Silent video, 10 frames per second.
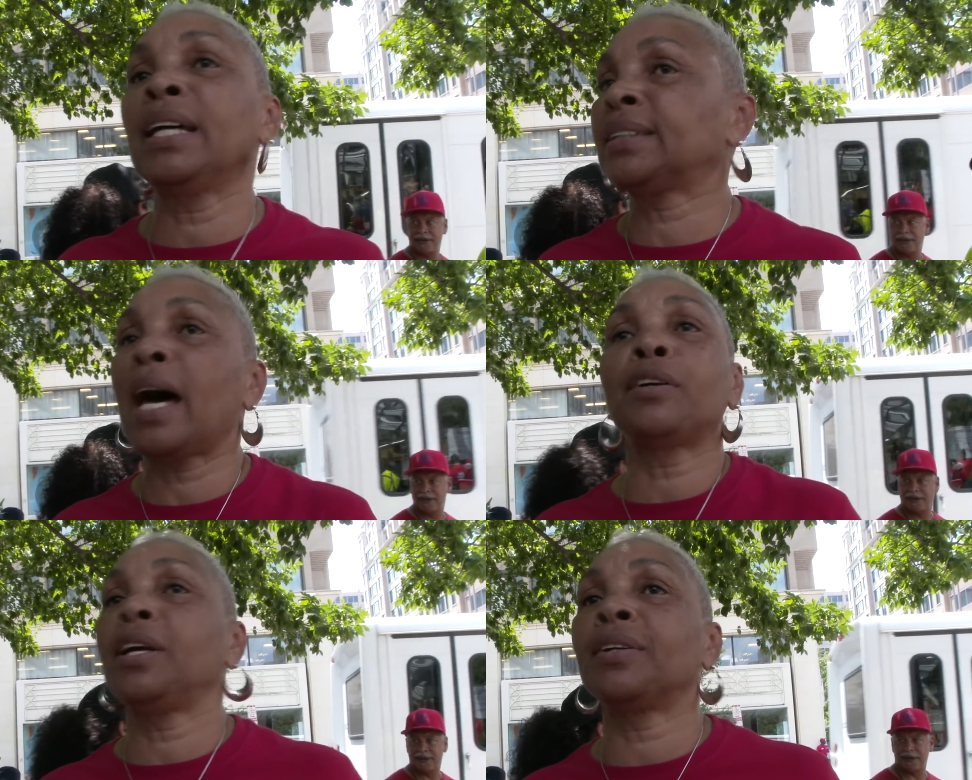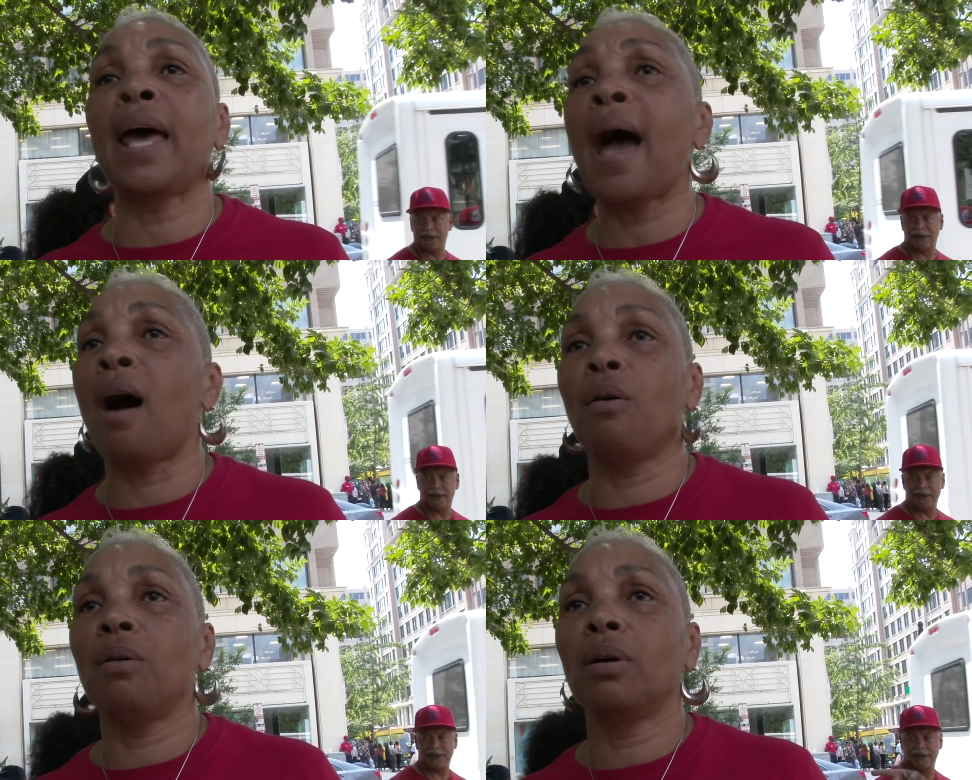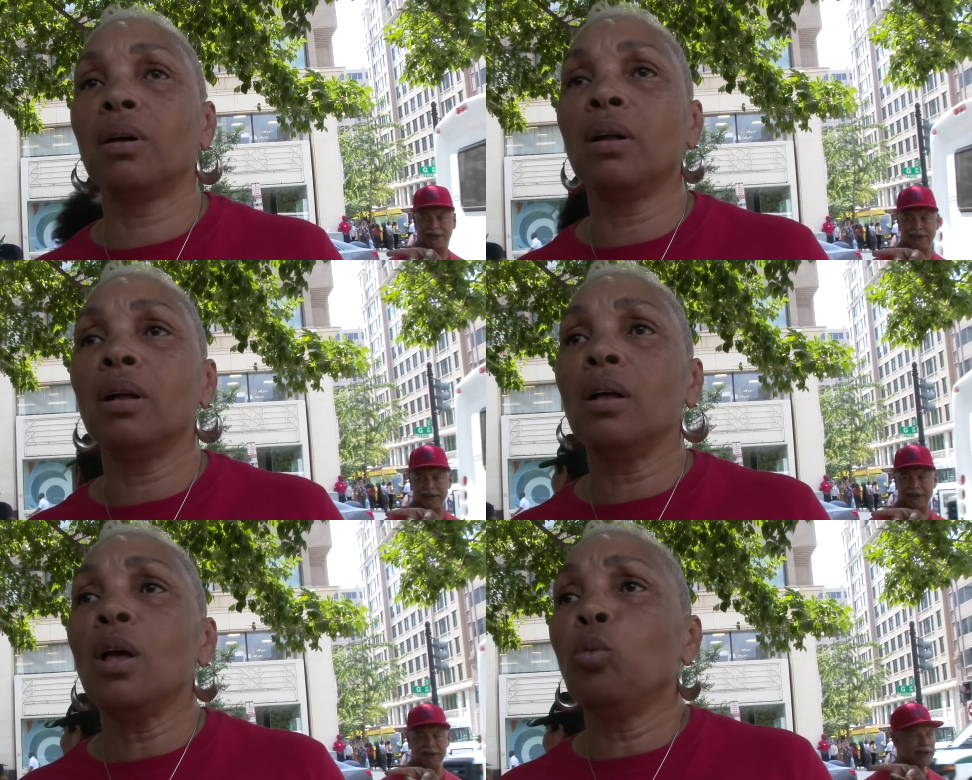Speaker 1: us out here now.
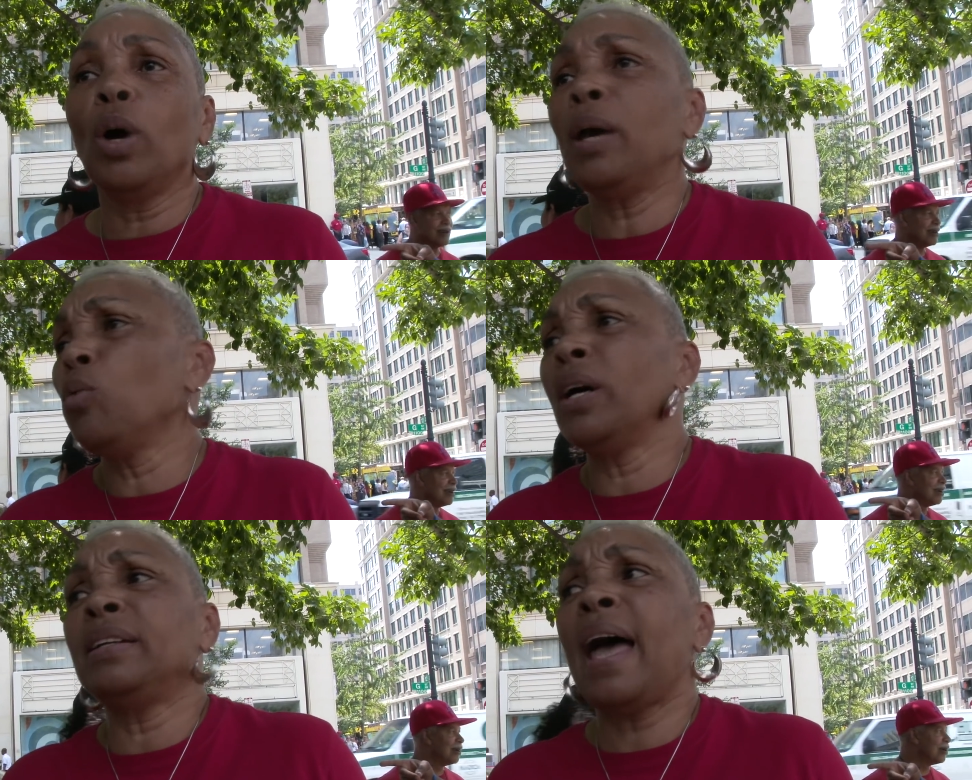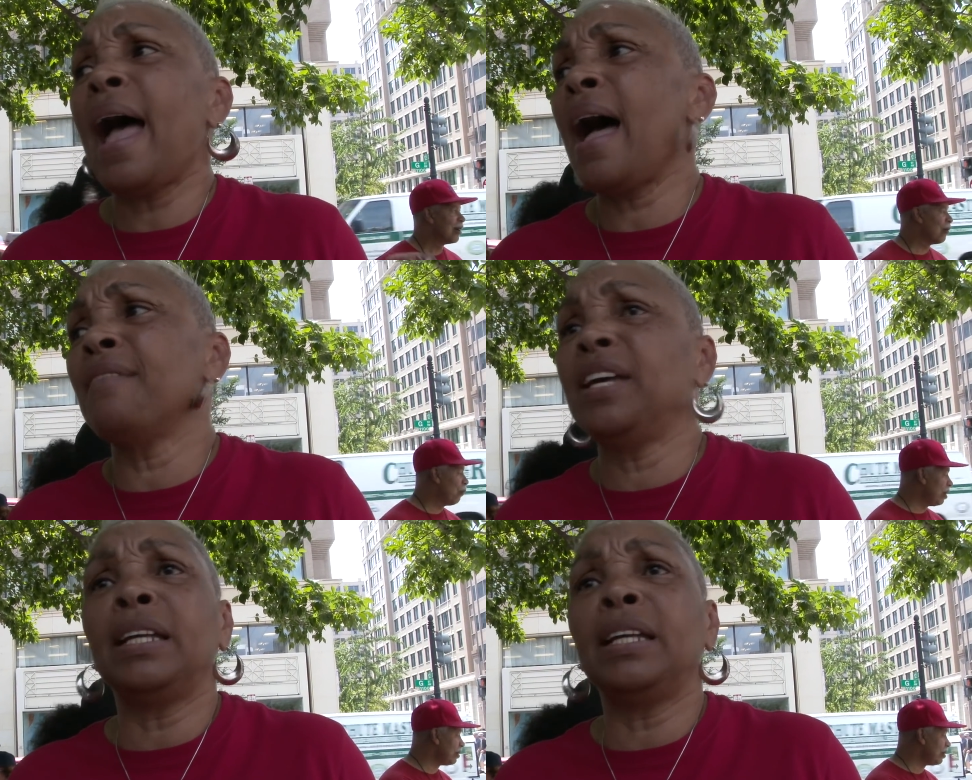We wouldn't have